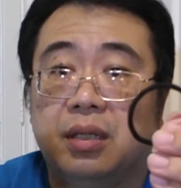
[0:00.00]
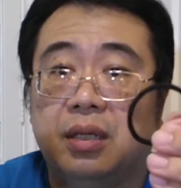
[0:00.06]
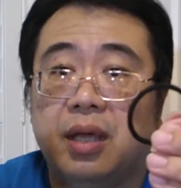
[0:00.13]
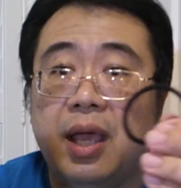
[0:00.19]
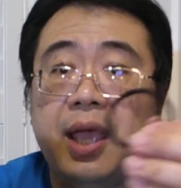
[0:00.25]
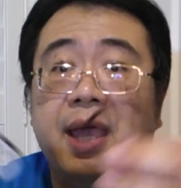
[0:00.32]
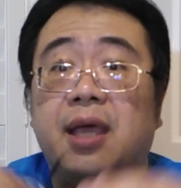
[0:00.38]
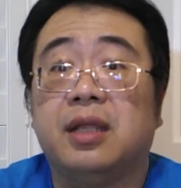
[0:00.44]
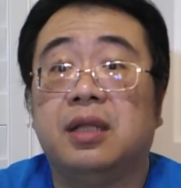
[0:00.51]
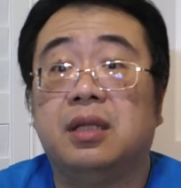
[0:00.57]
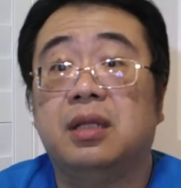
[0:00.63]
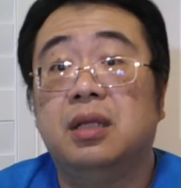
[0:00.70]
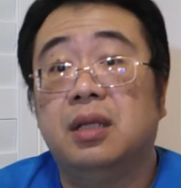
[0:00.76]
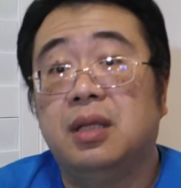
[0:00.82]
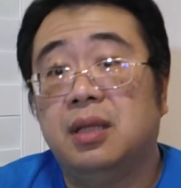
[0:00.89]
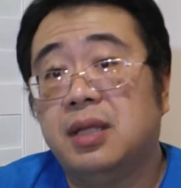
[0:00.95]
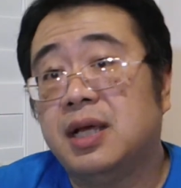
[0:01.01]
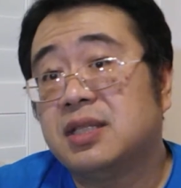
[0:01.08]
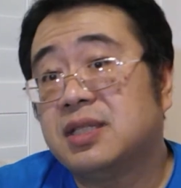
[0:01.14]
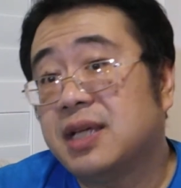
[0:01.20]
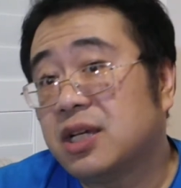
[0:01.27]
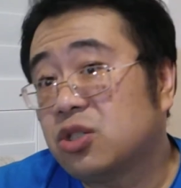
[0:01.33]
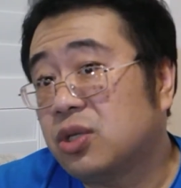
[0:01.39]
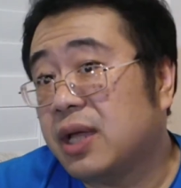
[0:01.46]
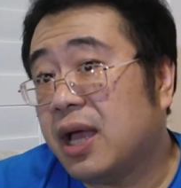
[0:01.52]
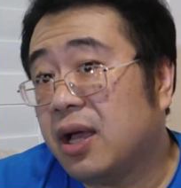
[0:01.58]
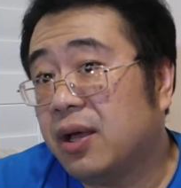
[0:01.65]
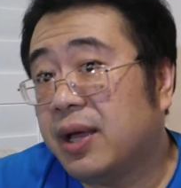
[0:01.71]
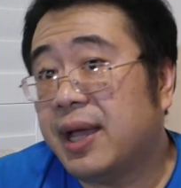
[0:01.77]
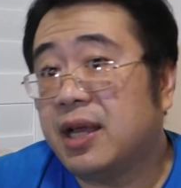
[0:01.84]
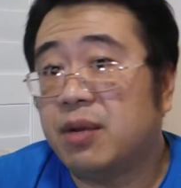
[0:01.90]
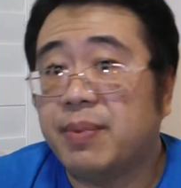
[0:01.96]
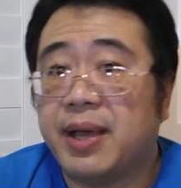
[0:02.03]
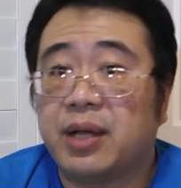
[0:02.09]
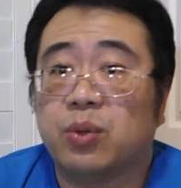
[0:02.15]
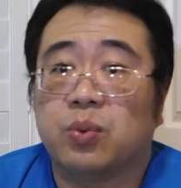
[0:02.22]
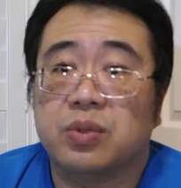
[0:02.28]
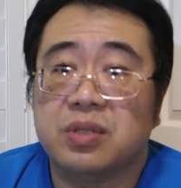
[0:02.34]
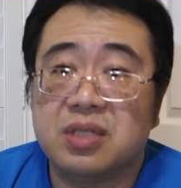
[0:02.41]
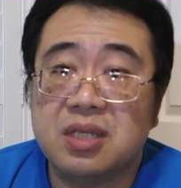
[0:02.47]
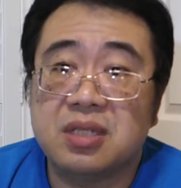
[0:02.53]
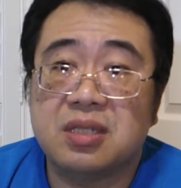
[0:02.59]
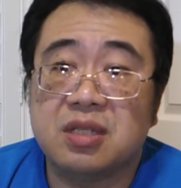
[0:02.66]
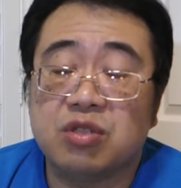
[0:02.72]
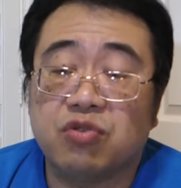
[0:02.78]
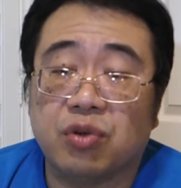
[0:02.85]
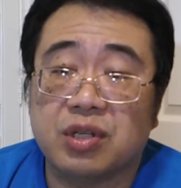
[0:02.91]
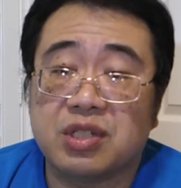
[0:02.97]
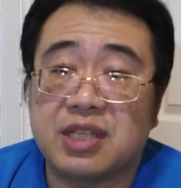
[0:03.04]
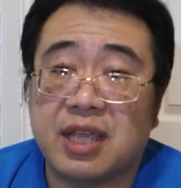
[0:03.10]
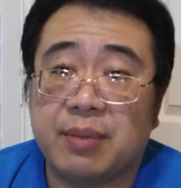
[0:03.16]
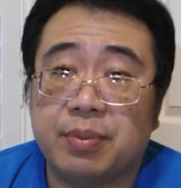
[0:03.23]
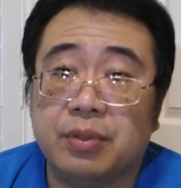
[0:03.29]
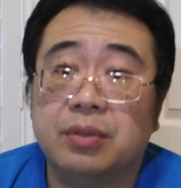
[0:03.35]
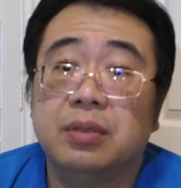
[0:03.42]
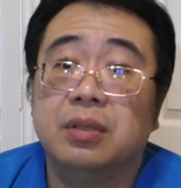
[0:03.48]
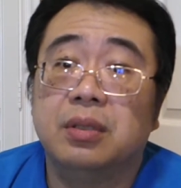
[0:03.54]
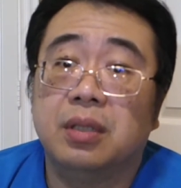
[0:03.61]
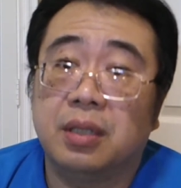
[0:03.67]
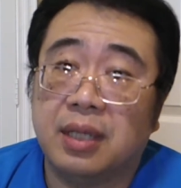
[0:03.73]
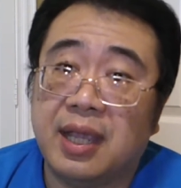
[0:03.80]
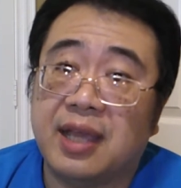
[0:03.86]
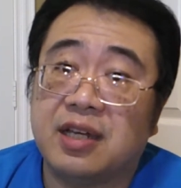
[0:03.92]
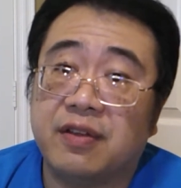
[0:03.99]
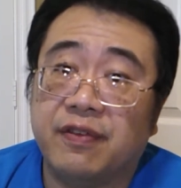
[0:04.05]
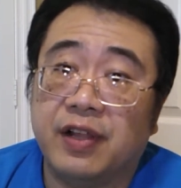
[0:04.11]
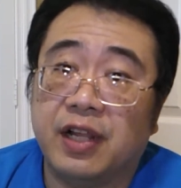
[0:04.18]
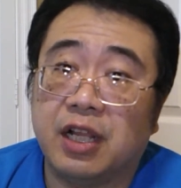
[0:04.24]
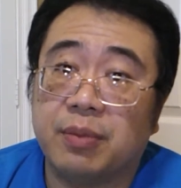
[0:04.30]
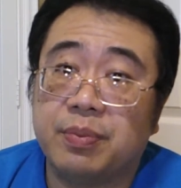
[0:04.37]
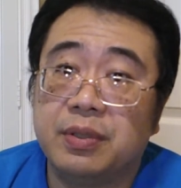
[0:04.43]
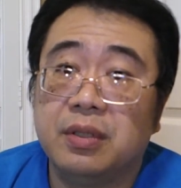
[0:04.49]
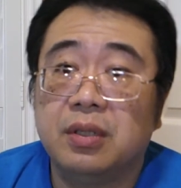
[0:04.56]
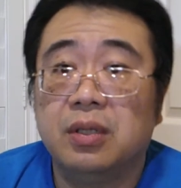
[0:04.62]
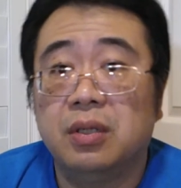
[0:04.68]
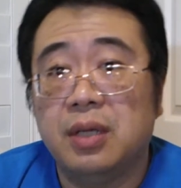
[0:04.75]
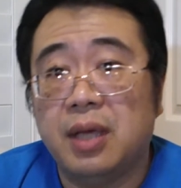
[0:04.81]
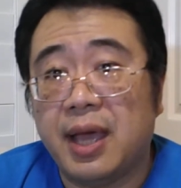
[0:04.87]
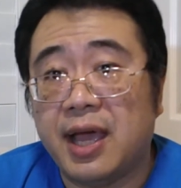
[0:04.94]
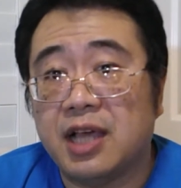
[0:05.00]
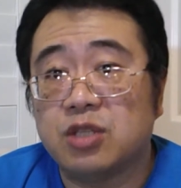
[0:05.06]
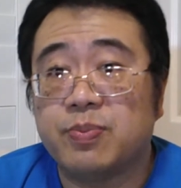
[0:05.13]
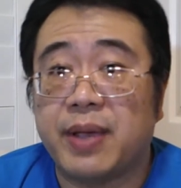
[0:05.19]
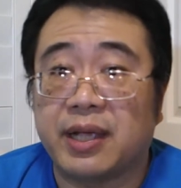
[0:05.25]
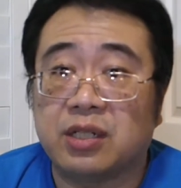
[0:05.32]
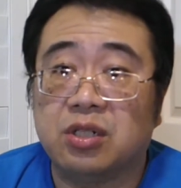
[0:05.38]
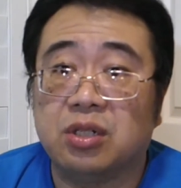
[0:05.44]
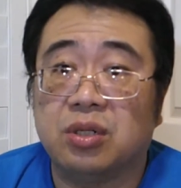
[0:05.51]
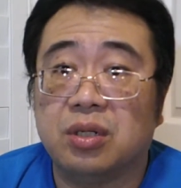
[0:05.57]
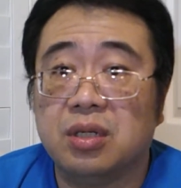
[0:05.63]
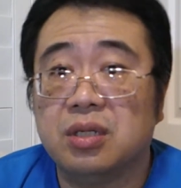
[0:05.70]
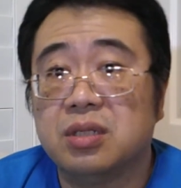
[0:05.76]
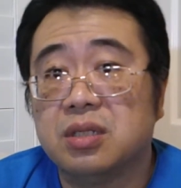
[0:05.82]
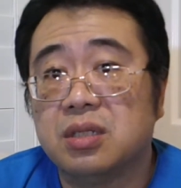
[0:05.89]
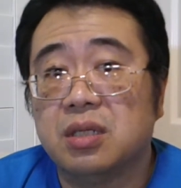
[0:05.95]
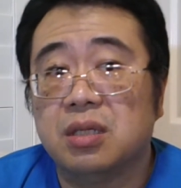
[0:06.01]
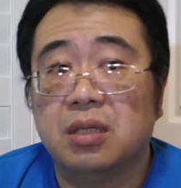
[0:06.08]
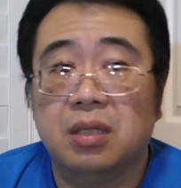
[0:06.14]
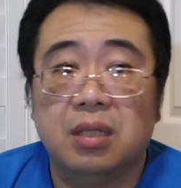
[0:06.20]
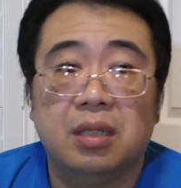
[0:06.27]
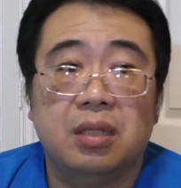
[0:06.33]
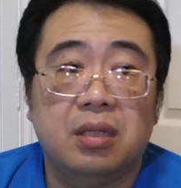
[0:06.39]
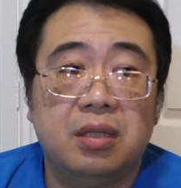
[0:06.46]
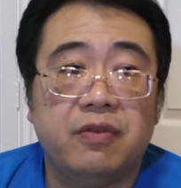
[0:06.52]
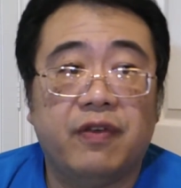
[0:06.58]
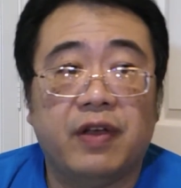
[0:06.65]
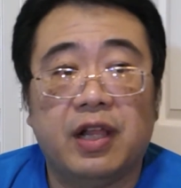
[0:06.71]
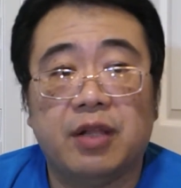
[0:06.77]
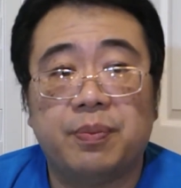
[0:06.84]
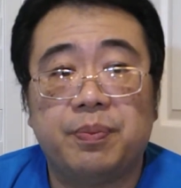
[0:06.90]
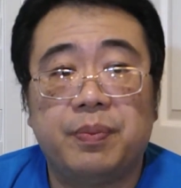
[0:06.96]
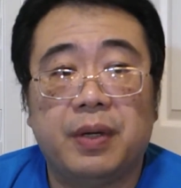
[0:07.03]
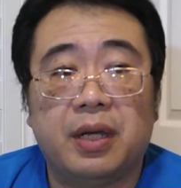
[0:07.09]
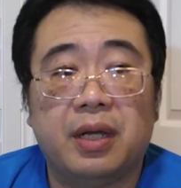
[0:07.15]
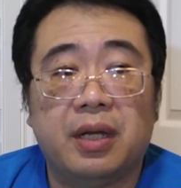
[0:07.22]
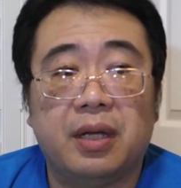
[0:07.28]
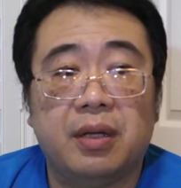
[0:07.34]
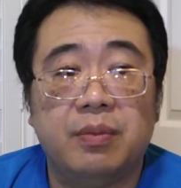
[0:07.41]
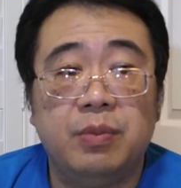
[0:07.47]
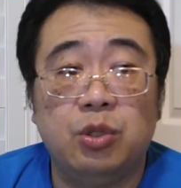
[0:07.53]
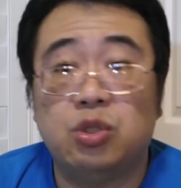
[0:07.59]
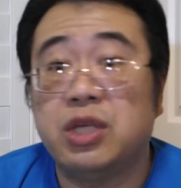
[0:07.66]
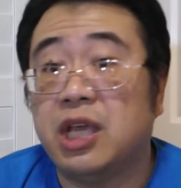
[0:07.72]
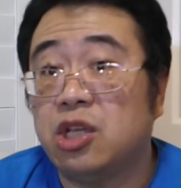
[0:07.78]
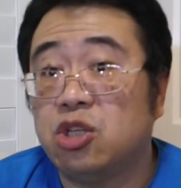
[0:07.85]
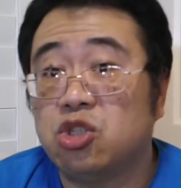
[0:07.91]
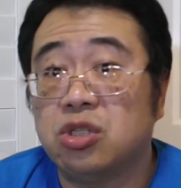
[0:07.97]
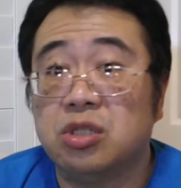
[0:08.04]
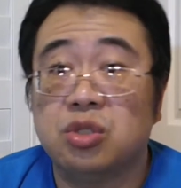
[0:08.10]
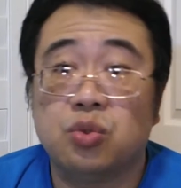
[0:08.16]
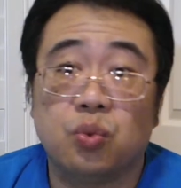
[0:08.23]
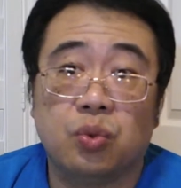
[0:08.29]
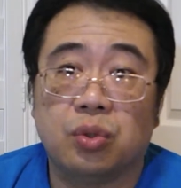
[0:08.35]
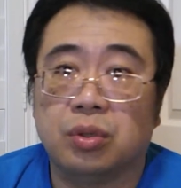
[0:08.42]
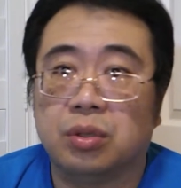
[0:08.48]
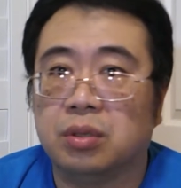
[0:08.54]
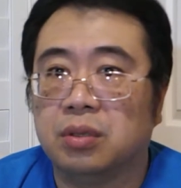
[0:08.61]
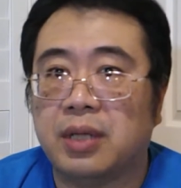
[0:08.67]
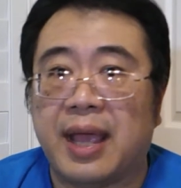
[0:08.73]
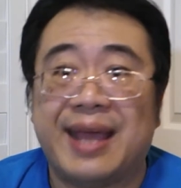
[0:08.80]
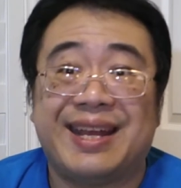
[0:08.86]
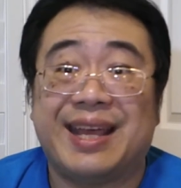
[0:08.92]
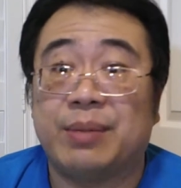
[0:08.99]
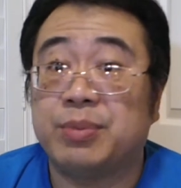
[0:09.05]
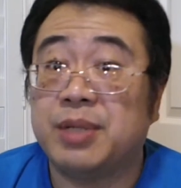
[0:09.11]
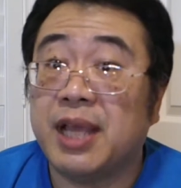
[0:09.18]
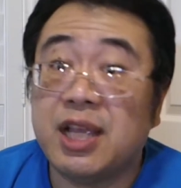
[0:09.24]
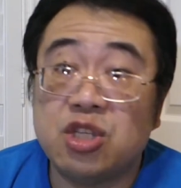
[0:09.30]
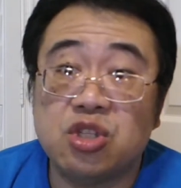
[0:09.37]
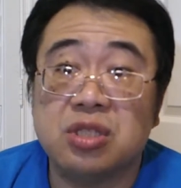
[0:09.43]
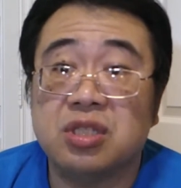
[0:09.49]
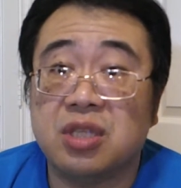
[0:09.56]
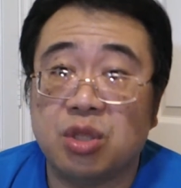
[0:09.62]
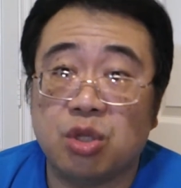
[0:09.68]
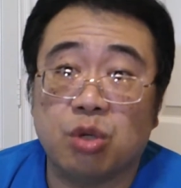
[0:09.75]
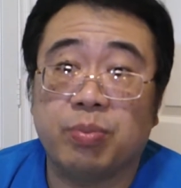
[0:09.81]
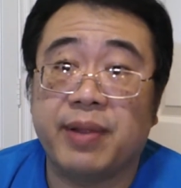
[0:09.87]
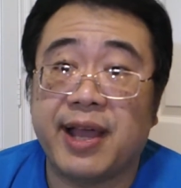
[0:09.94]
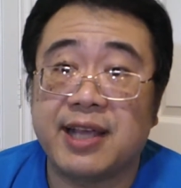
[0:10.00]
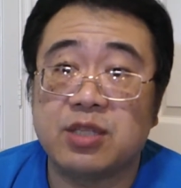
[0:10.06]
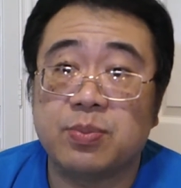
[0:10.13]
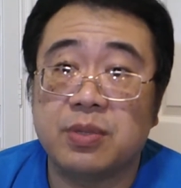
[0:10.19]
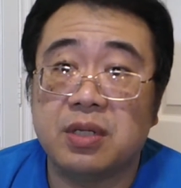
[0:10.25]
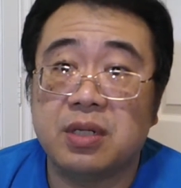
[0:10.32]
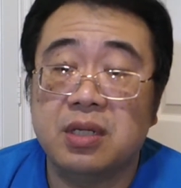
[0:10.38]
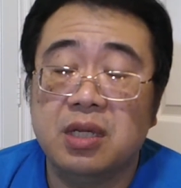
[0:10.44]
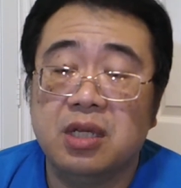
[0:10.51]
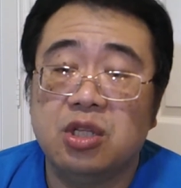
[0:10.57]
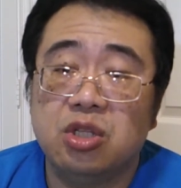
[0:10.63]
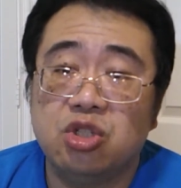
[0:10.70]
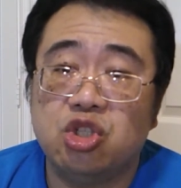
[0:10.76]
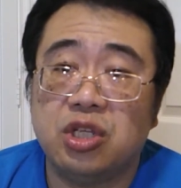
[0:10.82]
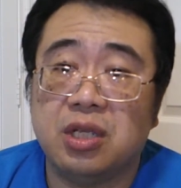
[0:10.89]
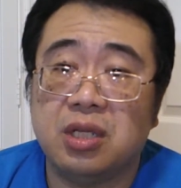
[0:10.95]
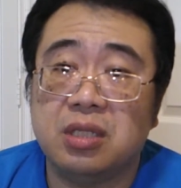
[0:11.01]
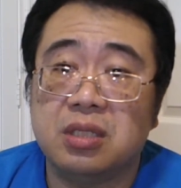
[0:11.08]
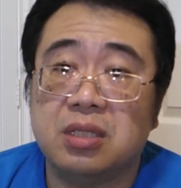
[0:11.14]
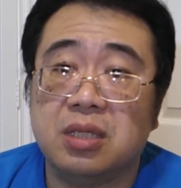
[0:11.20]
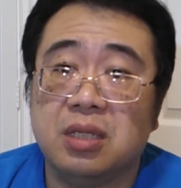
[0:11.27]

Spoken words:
And that's actually how antibiotic resistance, for example, can develop as bacteria develop mutations or adaptations in their plasmid genes.